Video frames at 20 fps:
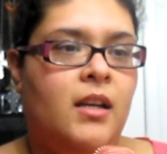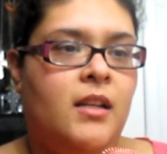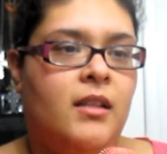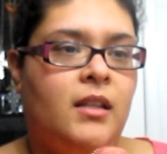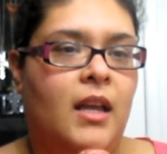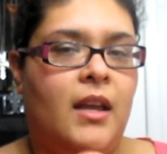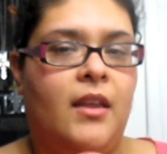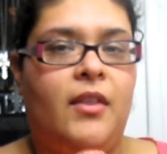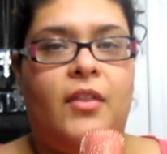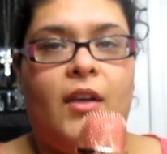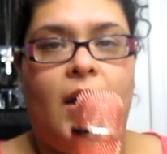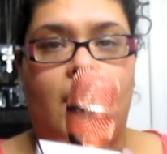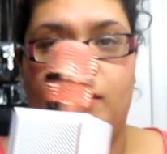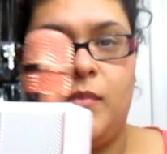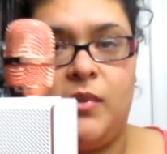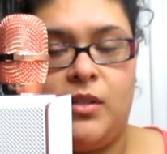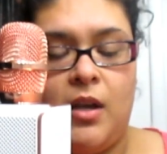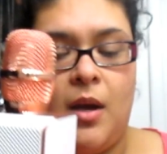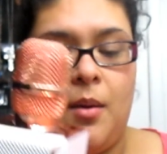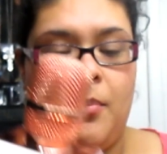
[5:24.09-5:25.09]
like
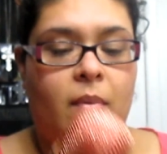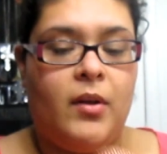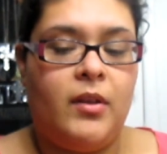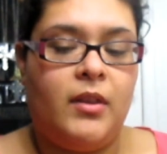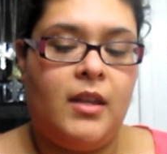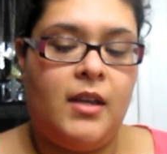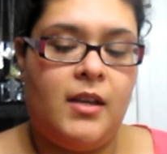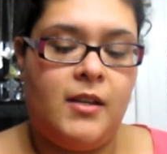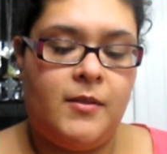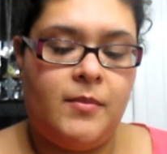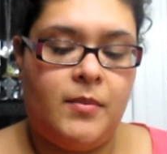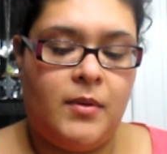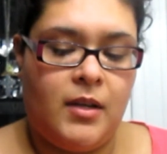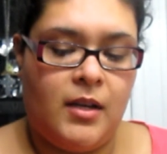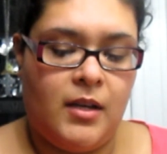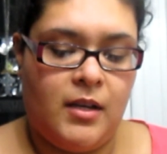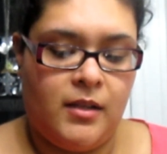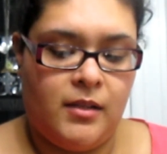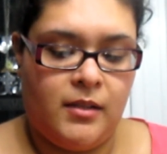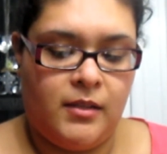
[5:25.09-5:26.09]
thumbs up on this
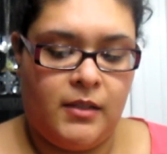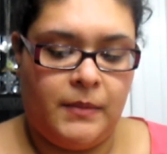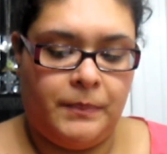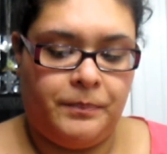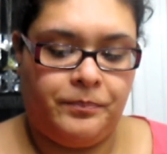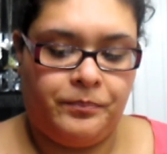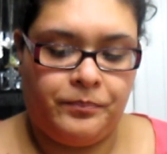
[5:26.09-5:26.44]
because